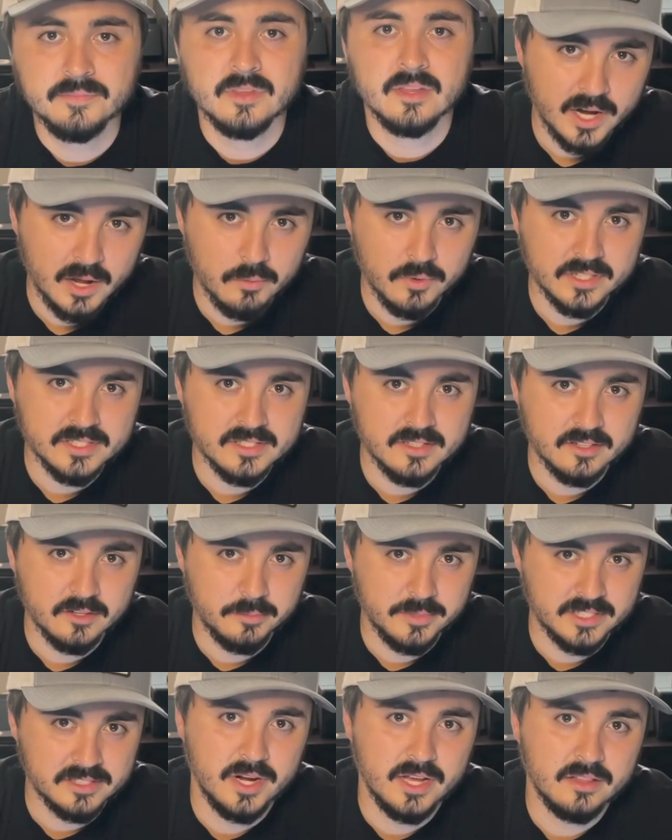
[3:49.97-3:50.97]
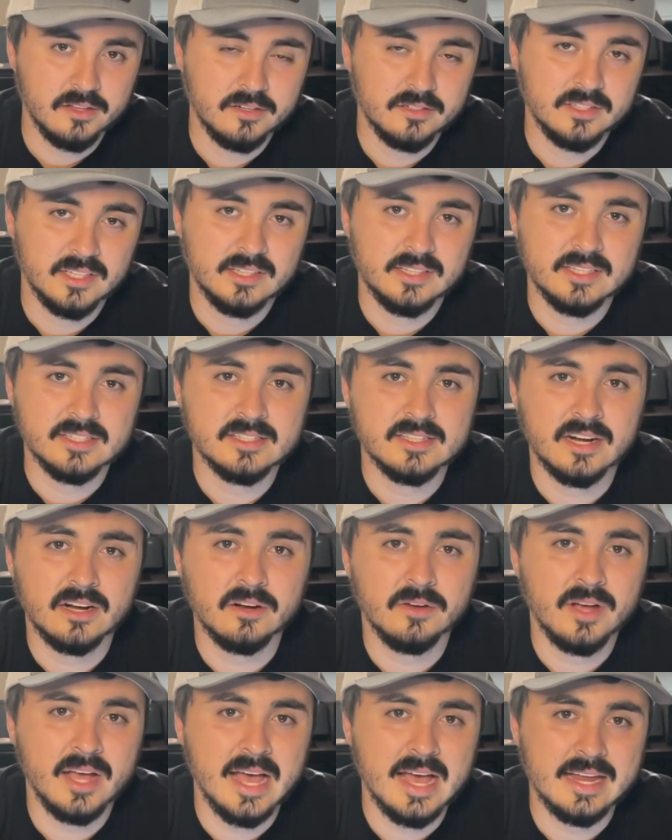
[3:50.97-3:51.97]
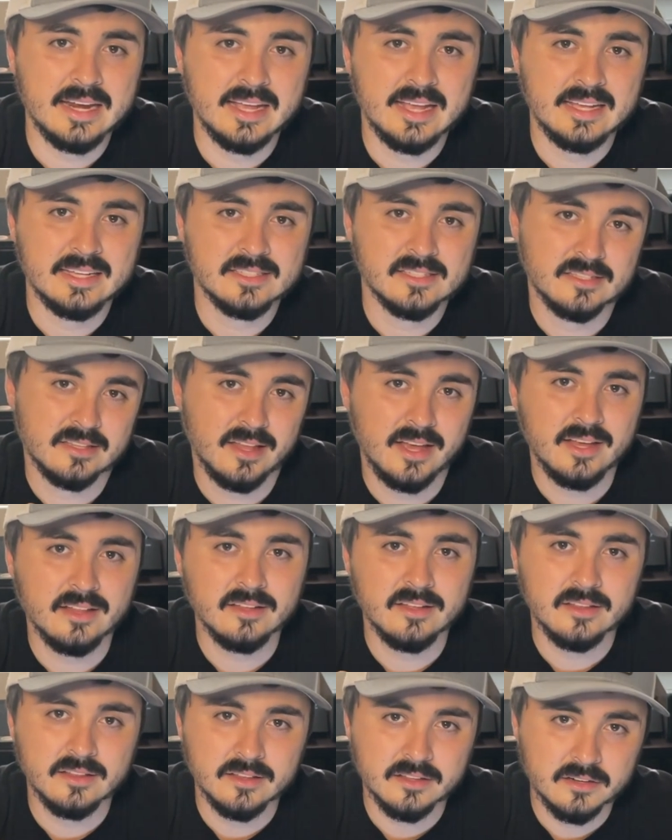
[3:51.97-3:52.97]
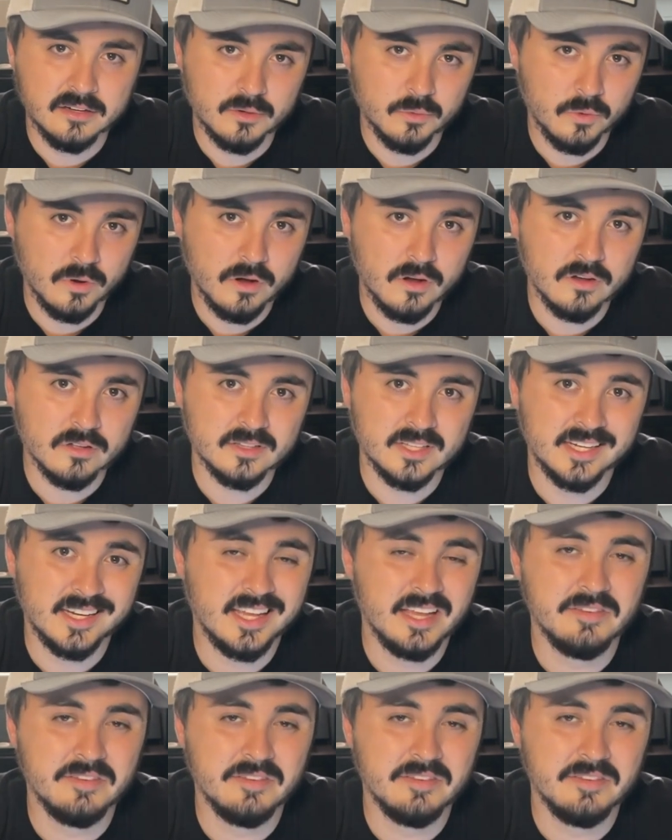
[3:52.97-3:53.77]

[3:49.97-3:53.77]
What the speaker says: but I was a little bit when I learned that this arrow had a slightly thinner wall than